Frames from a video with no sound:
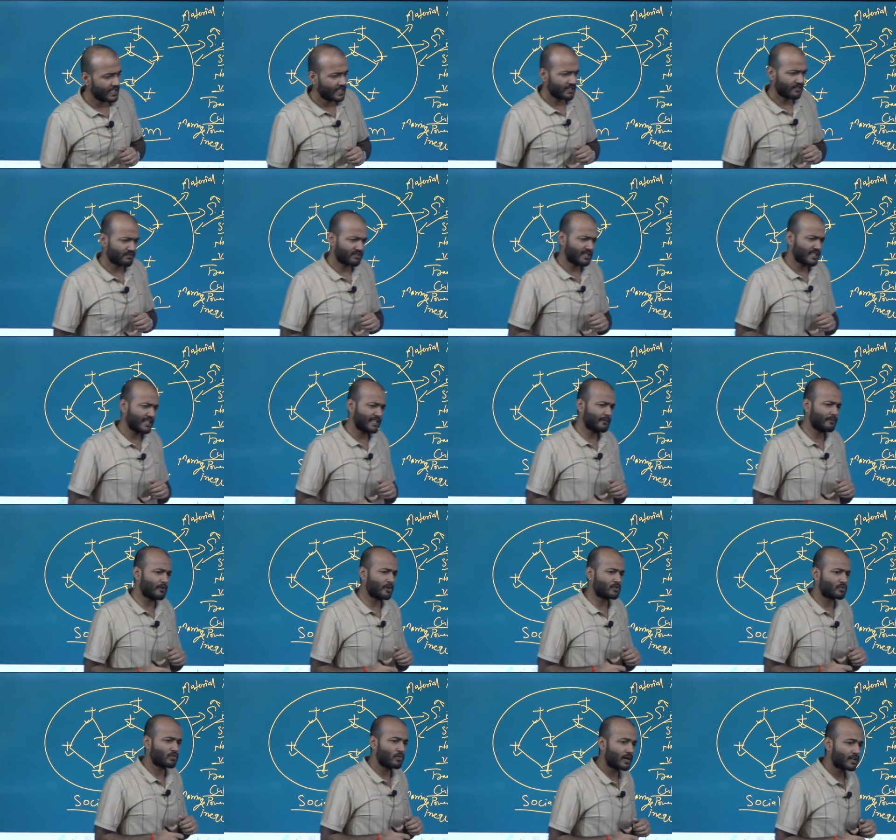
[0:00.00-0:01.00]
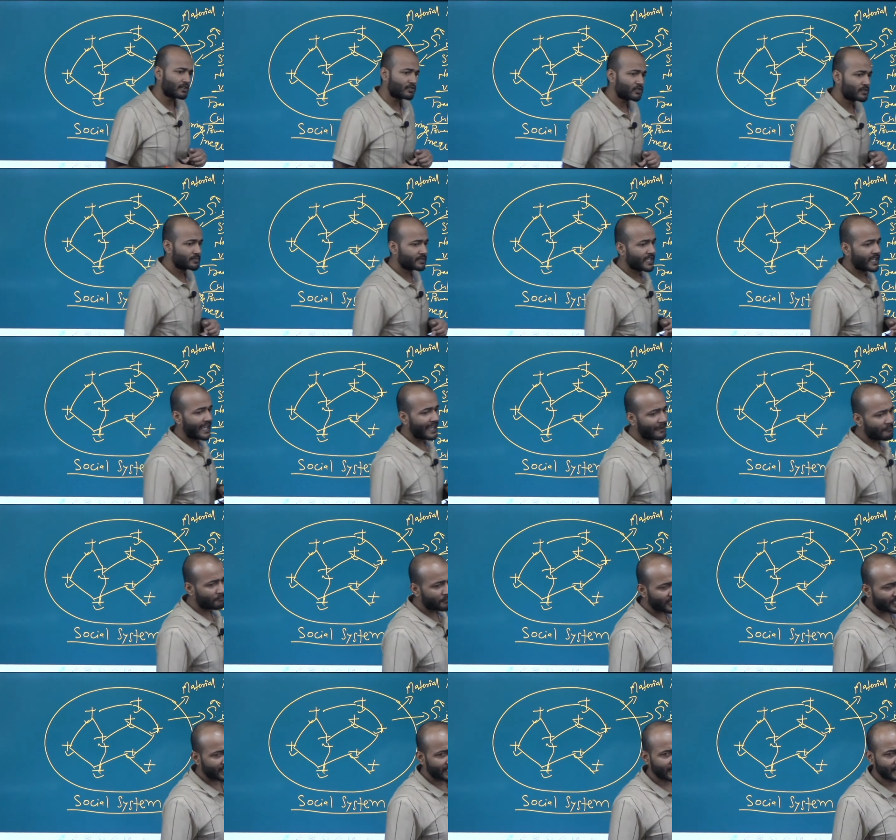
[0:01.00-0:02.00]
Now think about what would be
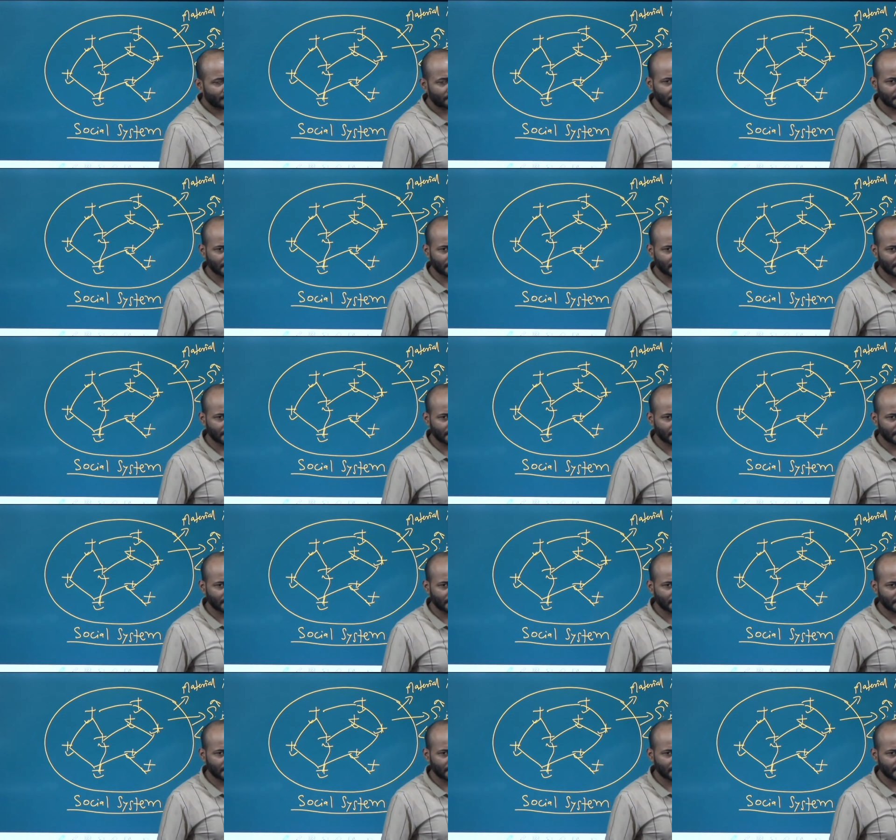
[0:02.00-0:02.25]
happen if